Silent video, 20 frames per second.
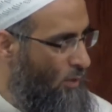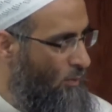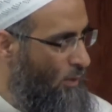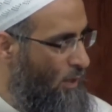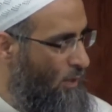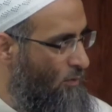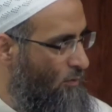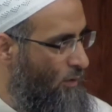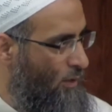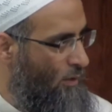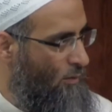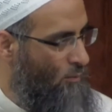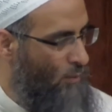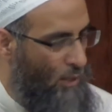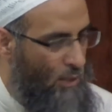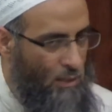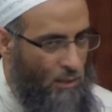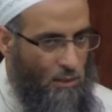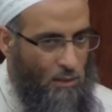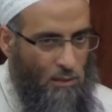Am I going to find
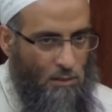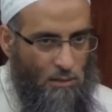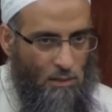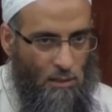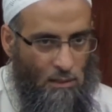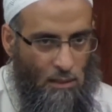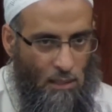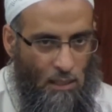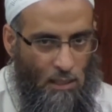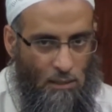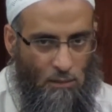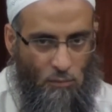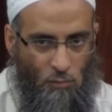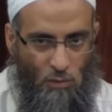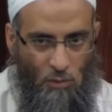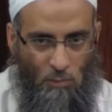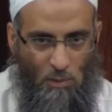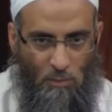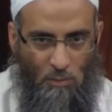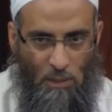money? This and that.
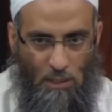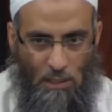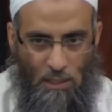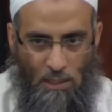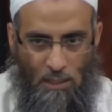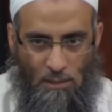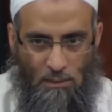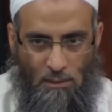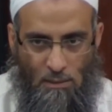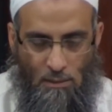What about my kids?